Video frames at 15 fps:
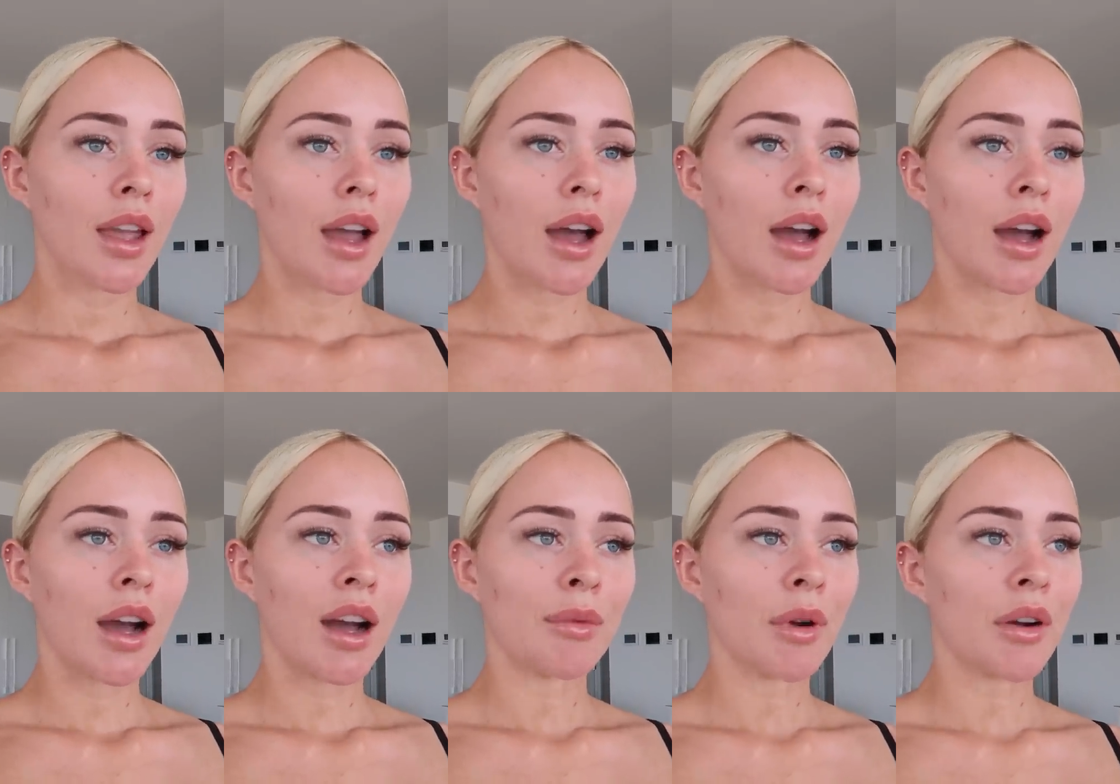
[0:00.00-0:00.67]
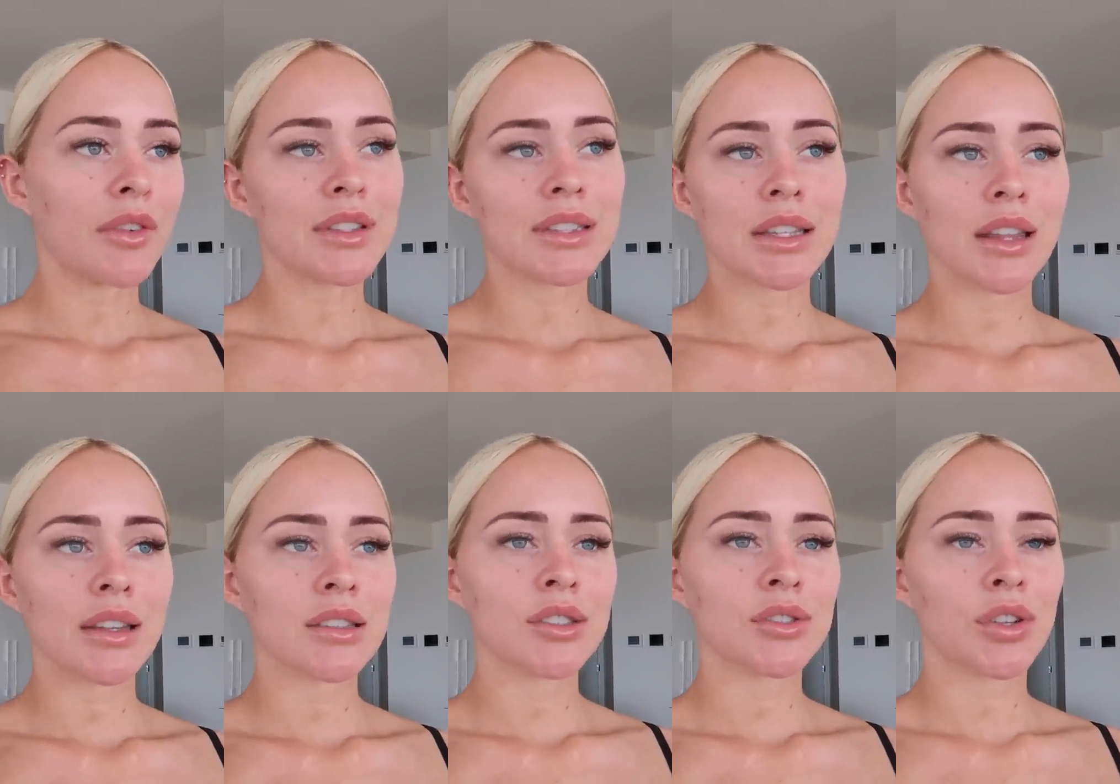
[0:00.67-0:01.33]
Obviously
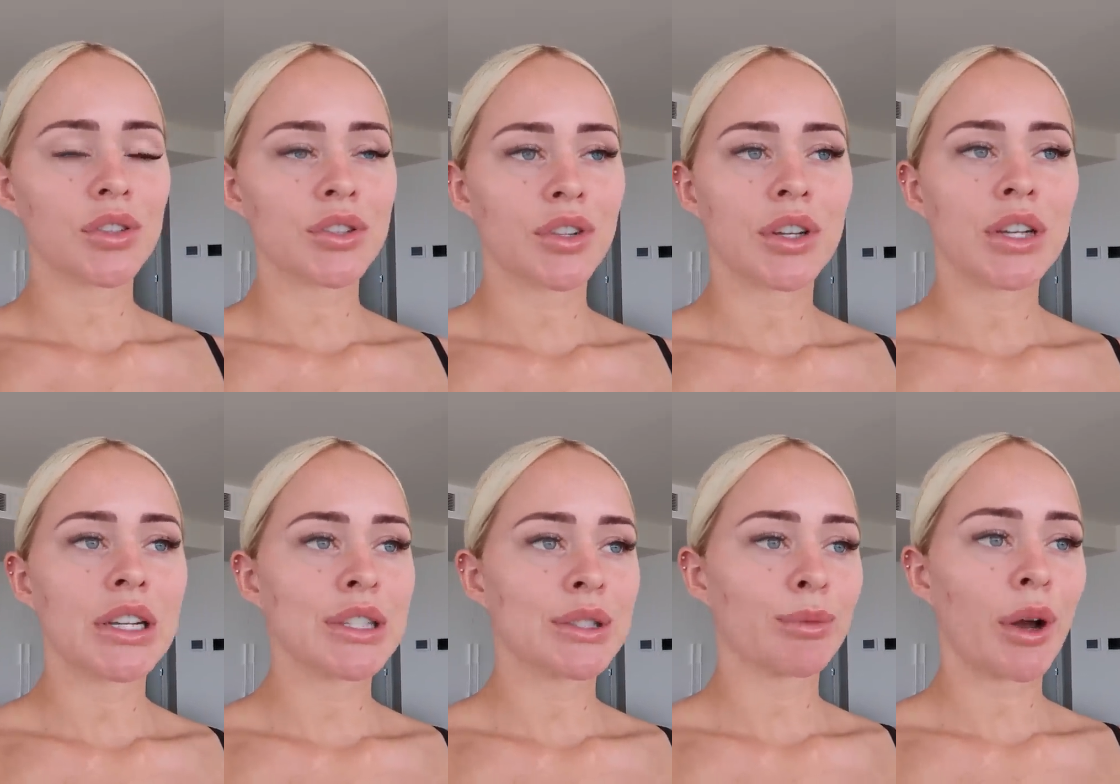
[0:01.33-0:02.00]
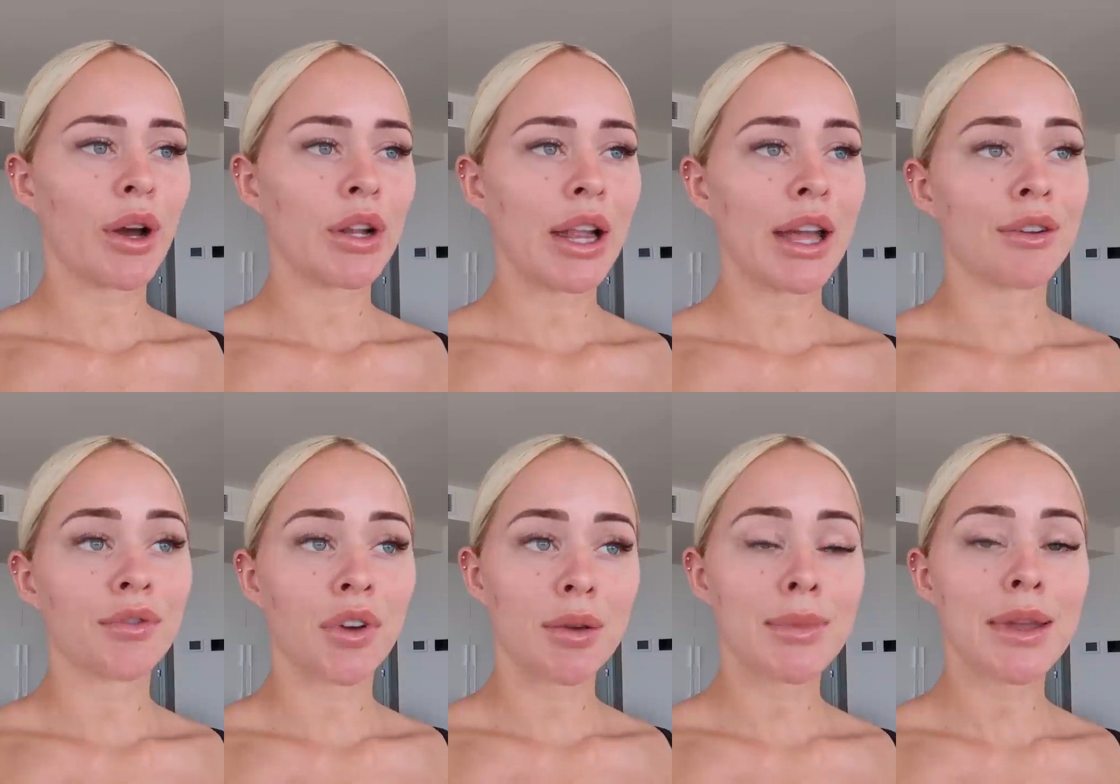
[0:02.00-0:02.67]
like the dogs are on it as well.
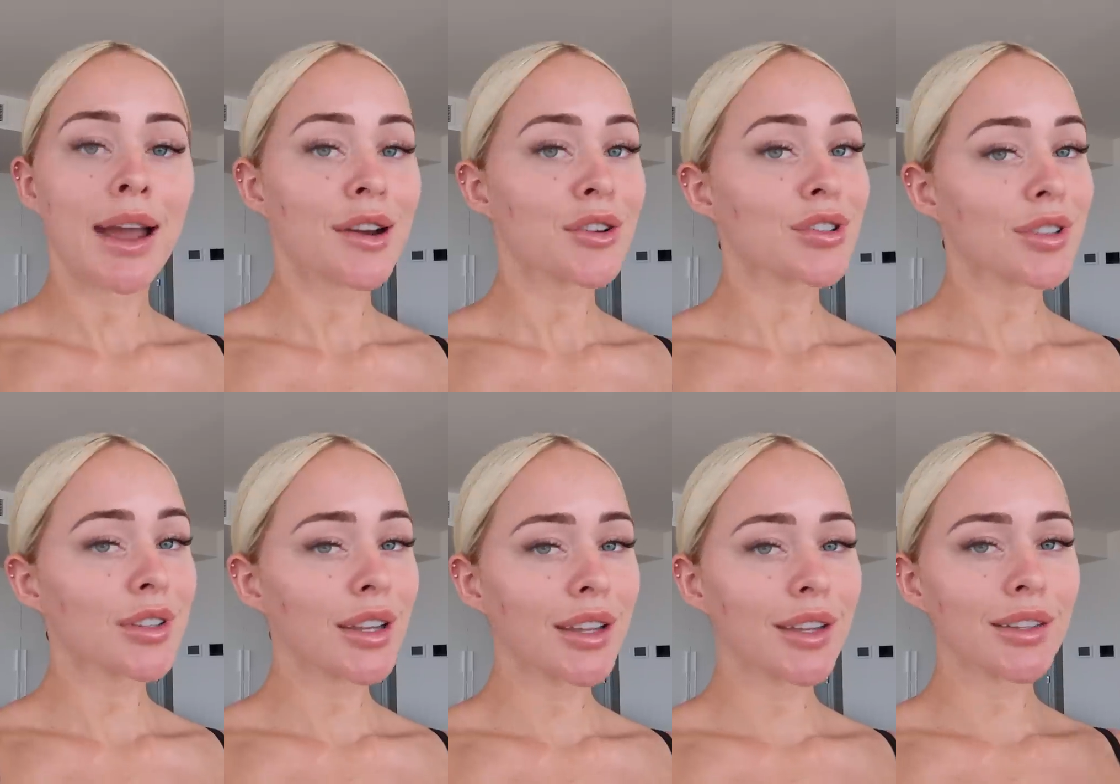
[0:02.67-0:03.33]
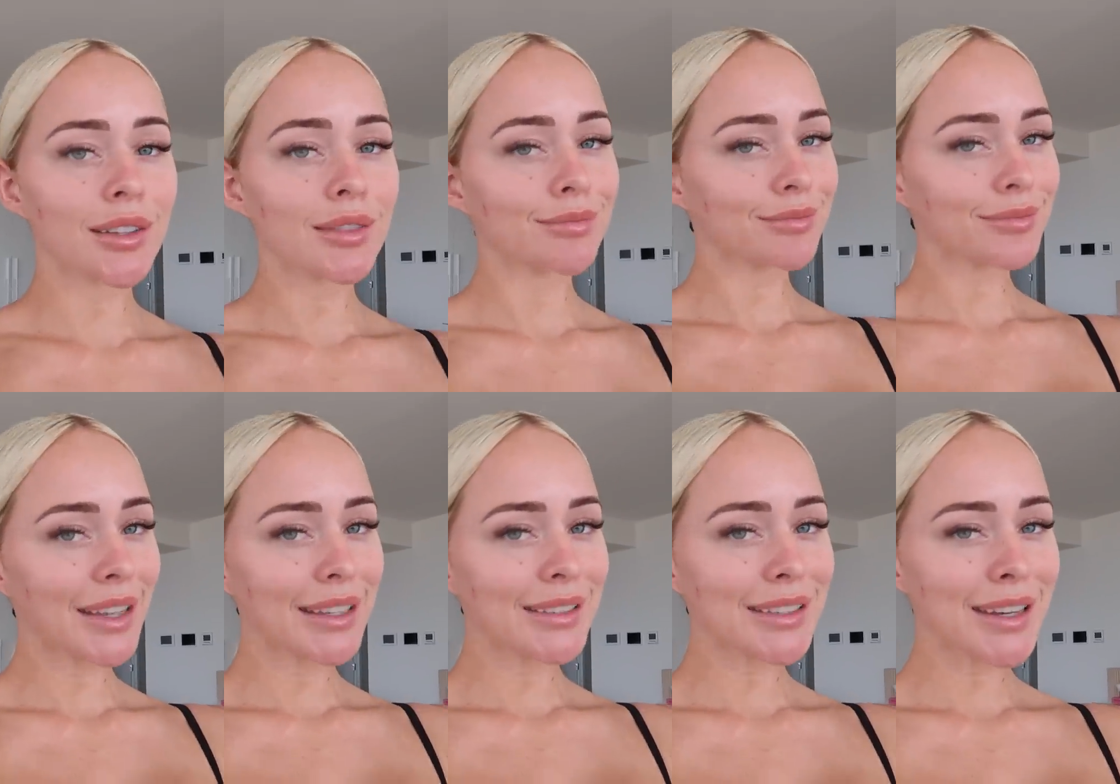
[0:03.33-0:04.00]
And Romy actually,
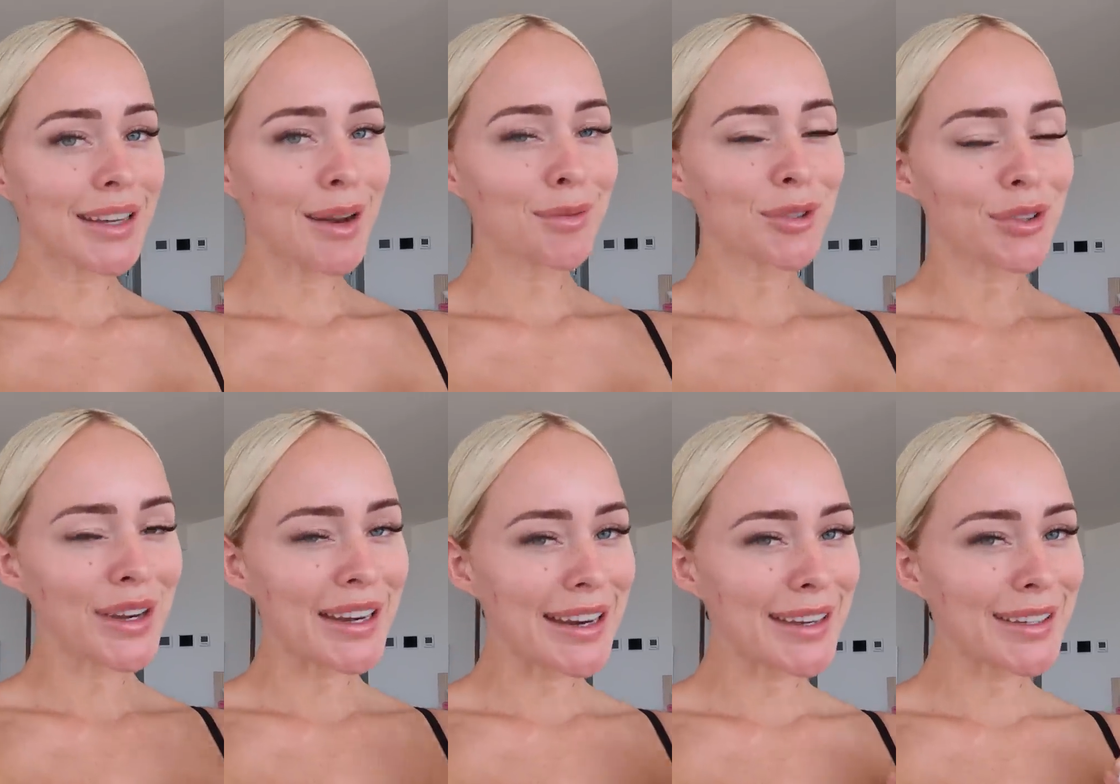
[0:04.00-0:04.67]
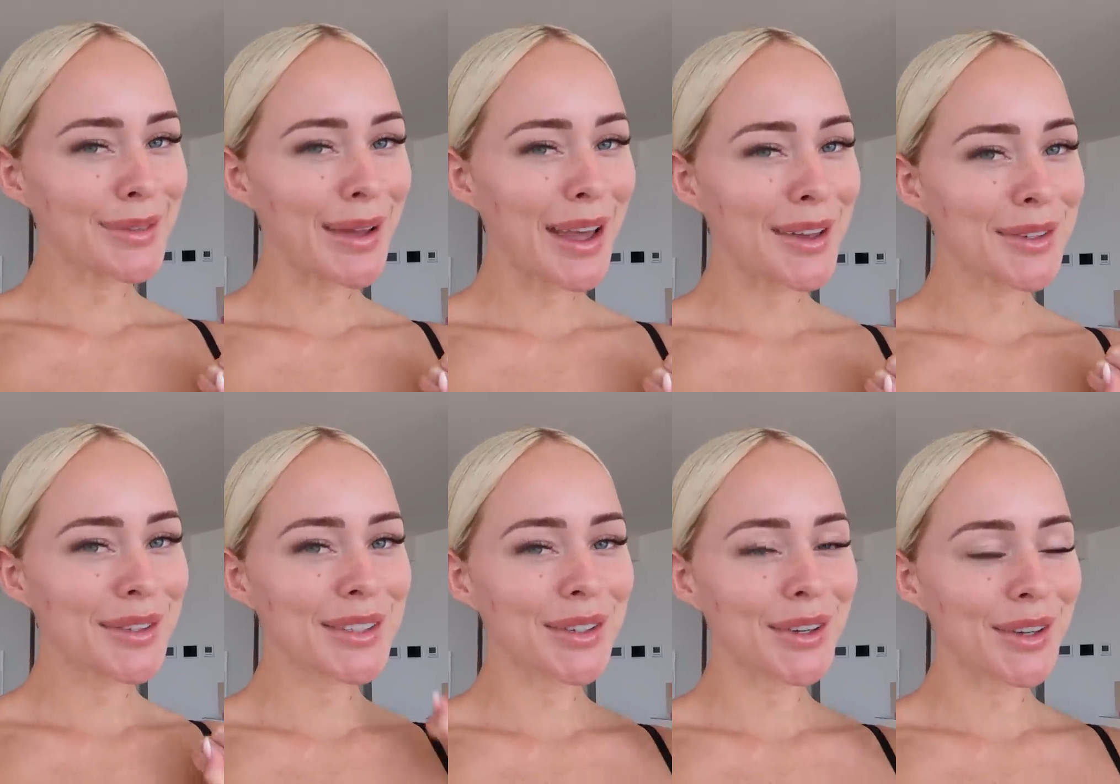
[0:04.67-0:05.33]
he didn't have chewing it as
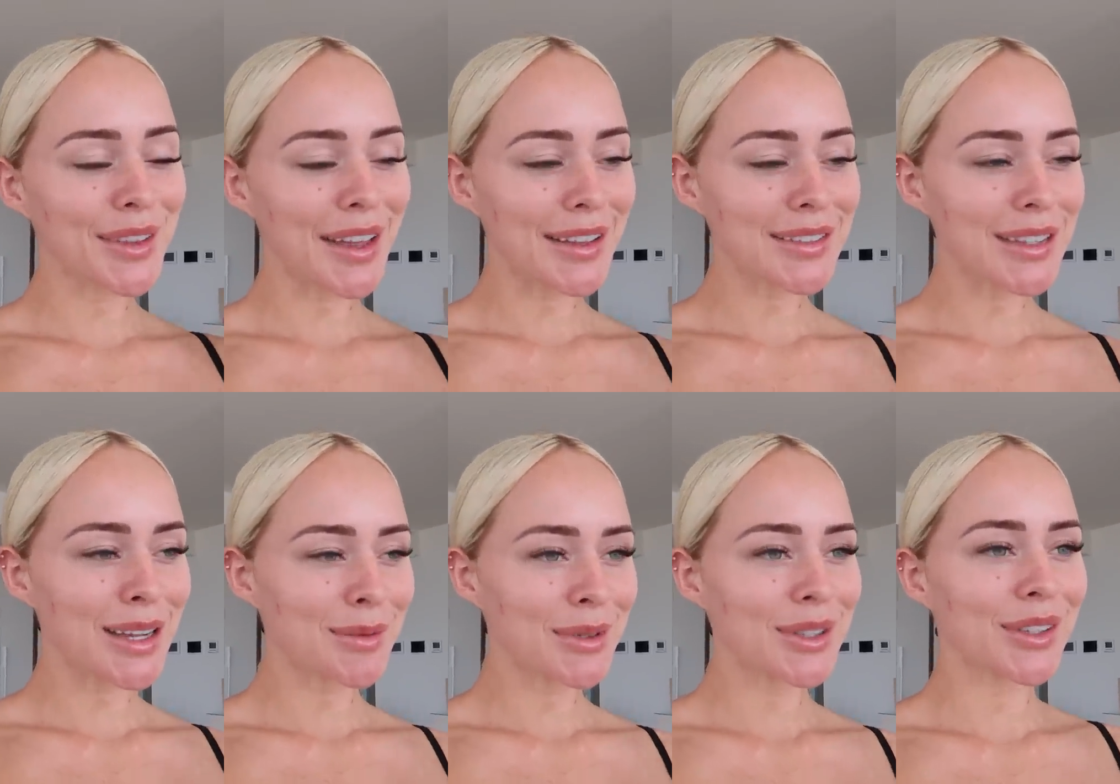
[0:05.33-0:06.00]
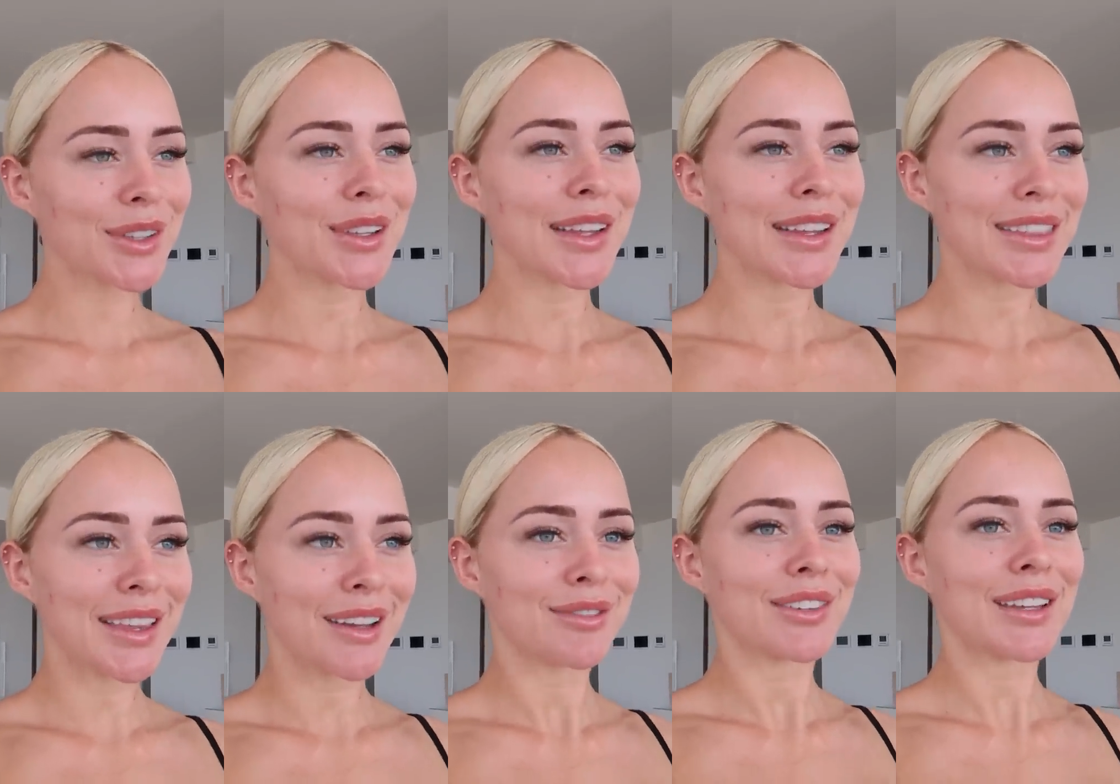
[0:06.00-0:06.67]
well. So that's absolutely
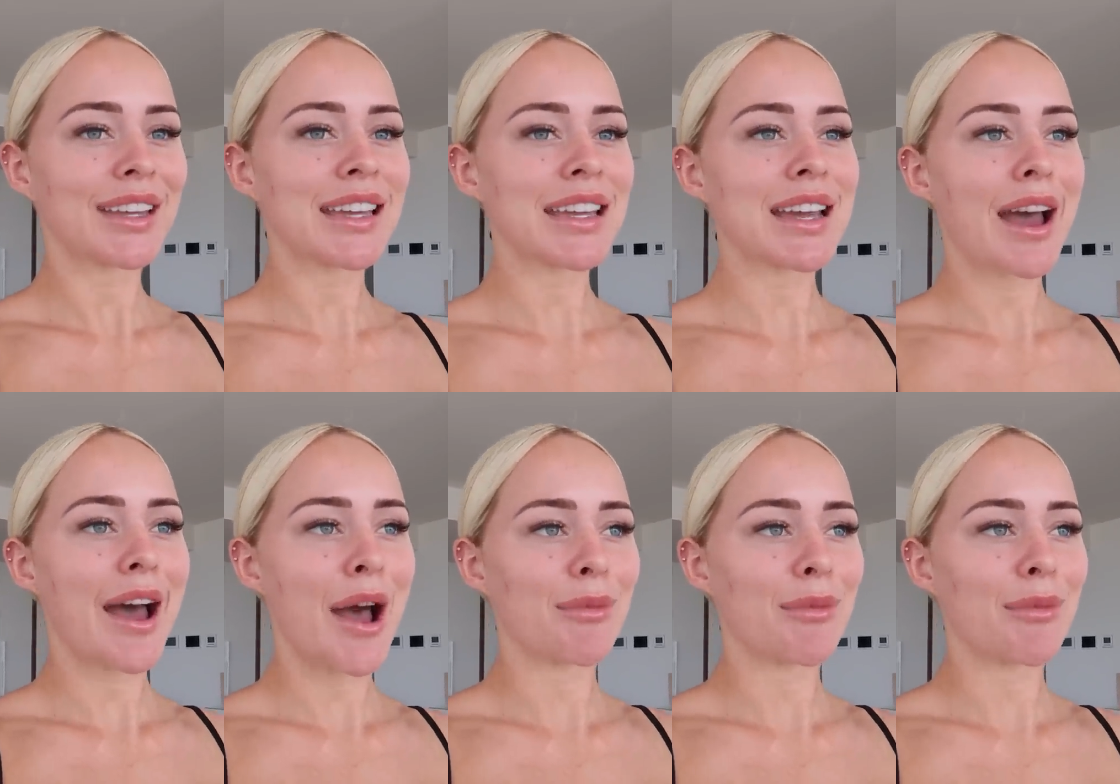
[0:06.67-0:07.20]
lovely.